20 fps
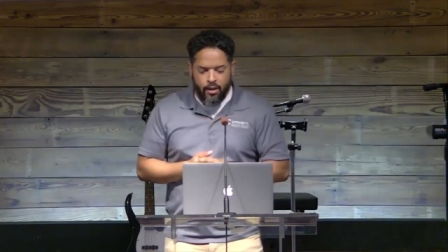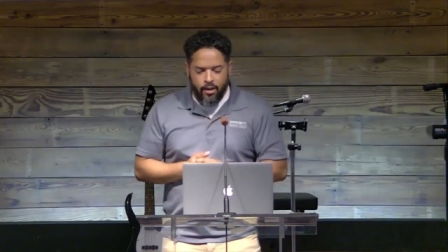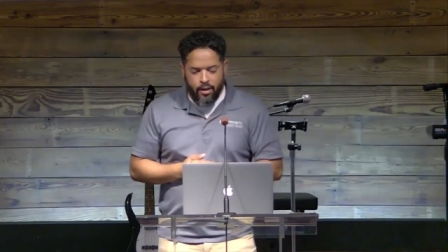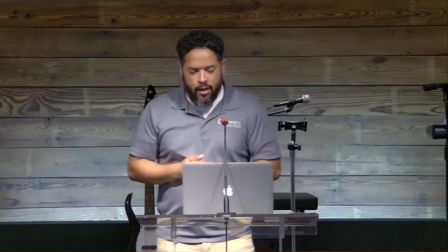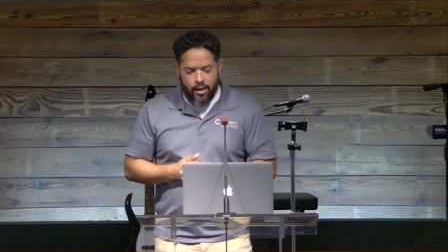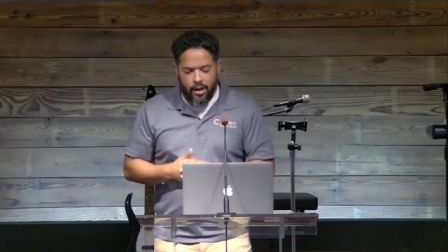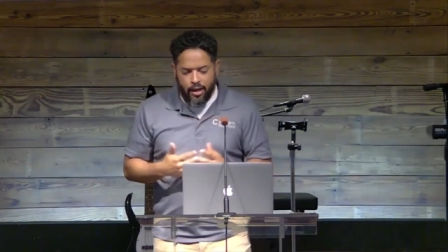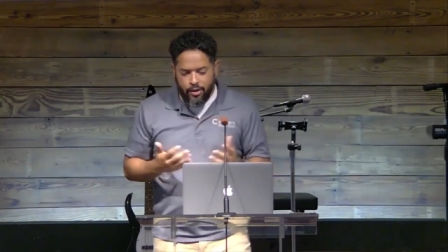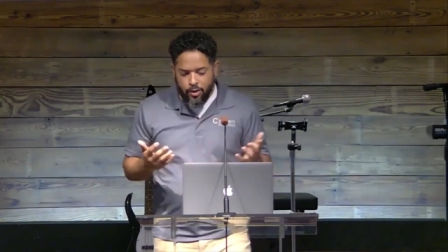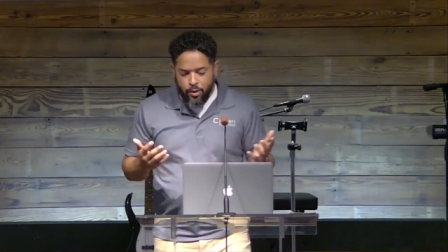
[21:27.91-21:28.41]

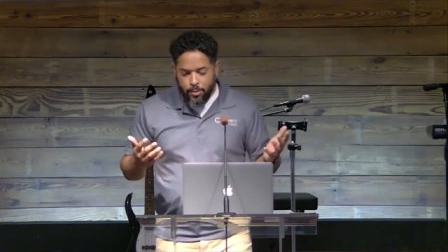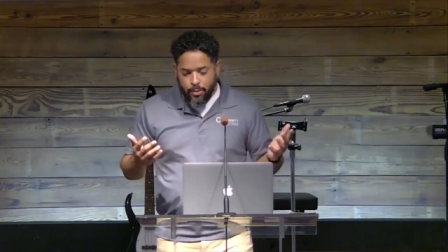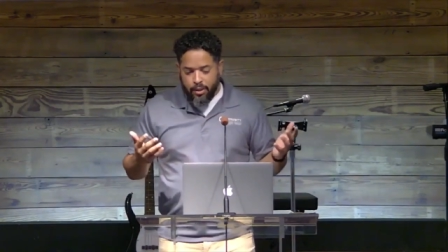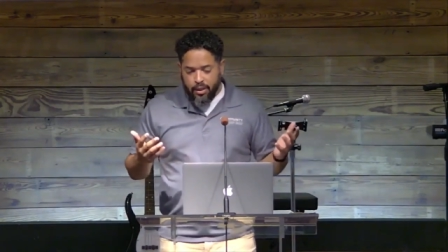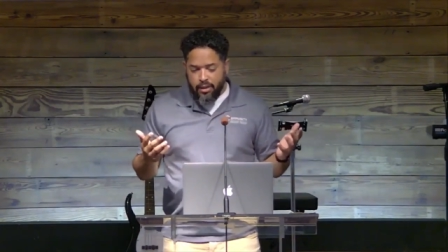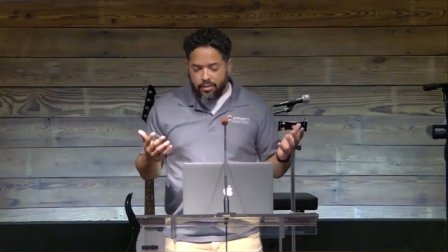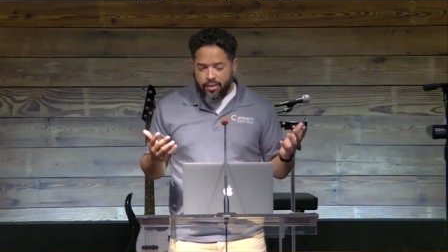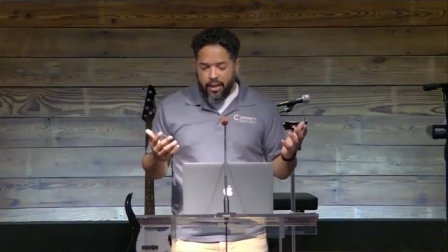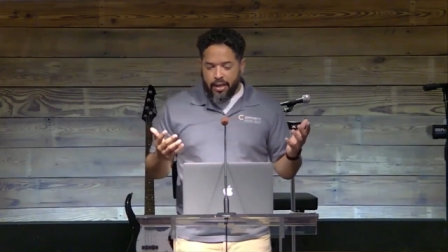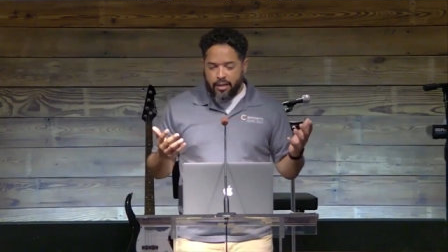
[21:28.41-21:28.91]
And I do
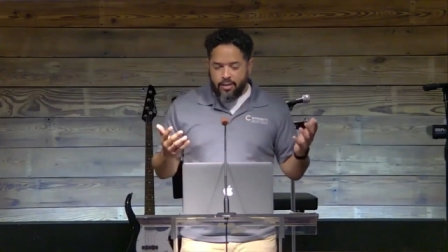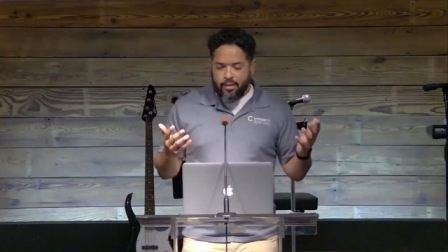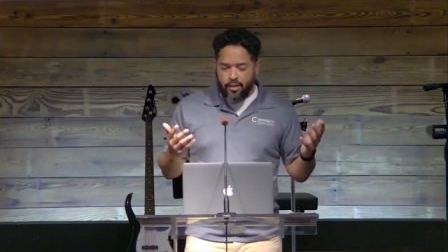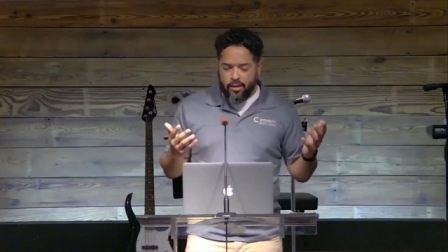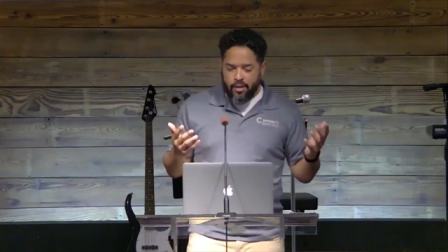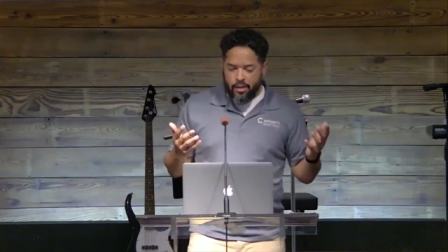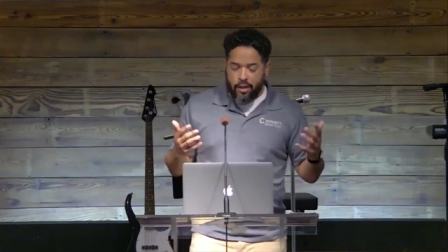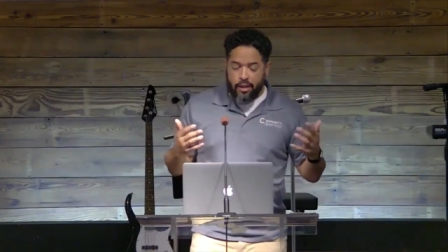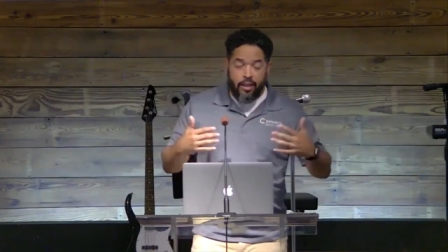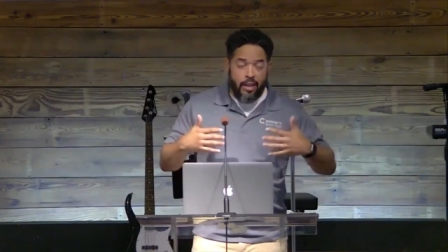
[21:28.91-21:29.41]
believe that's,
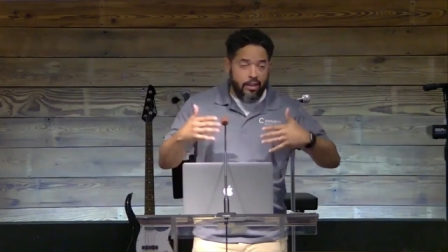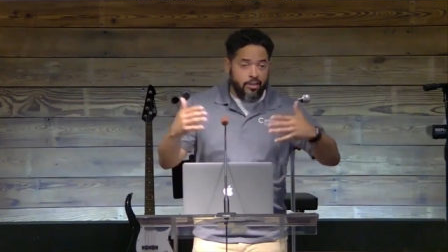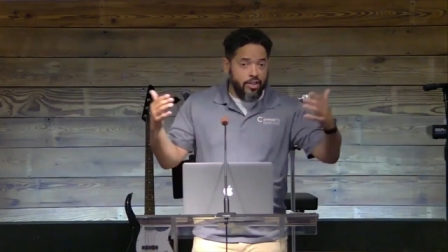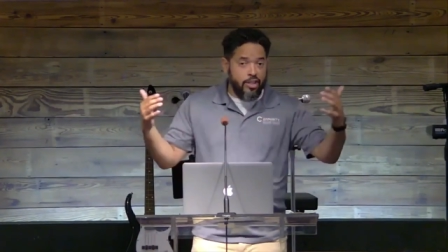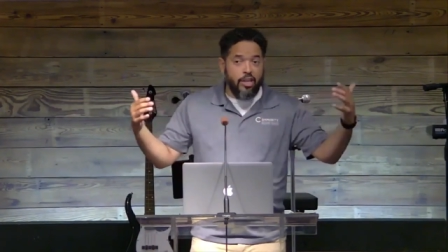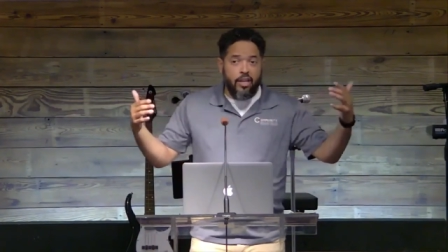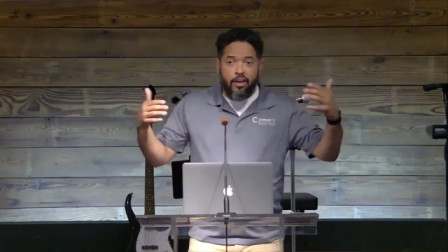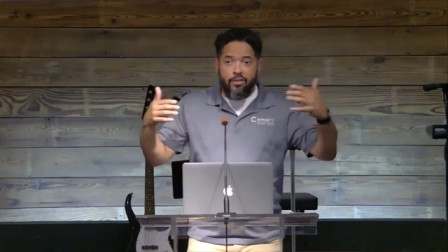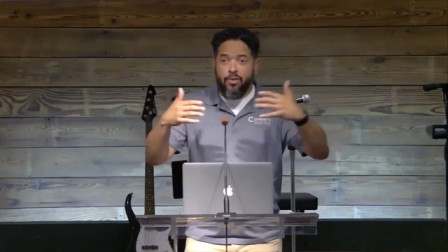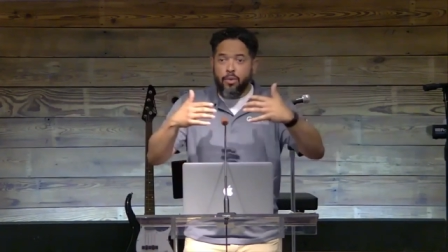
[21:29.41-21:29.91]
uh, and they
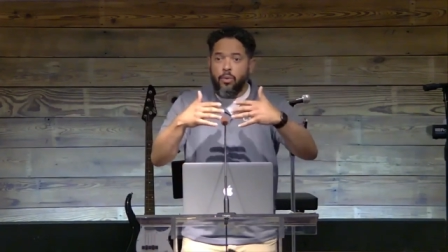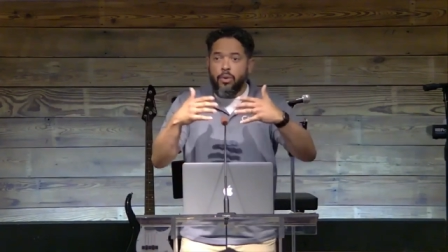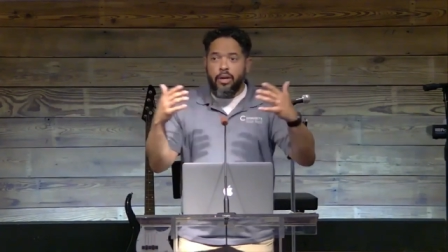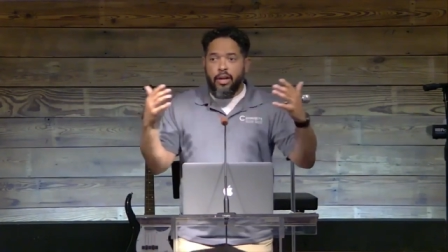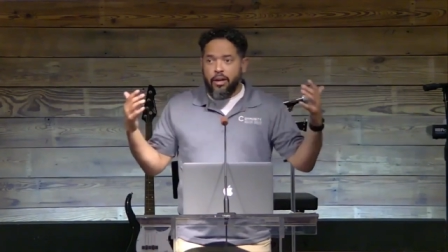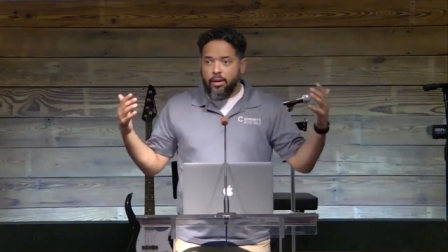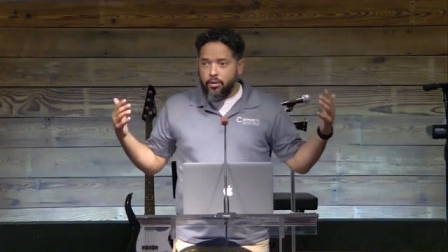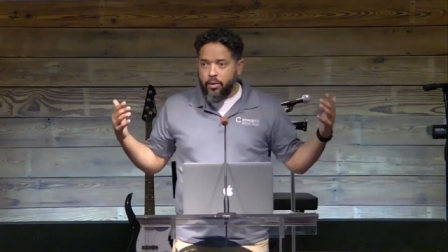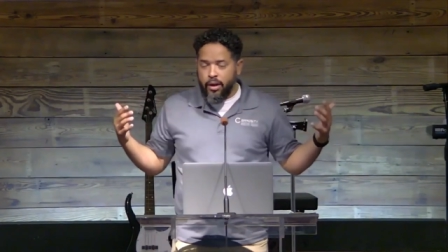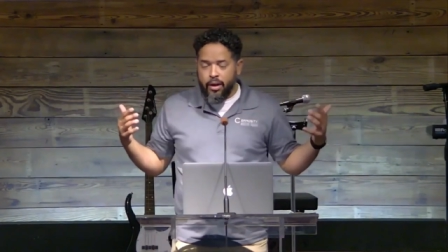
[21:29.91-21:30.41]
shut everyone
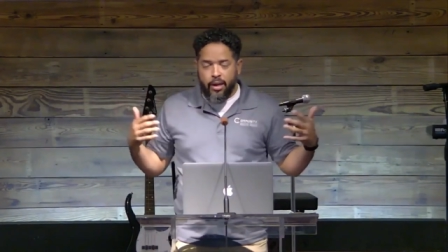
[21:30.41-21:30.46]
out, right?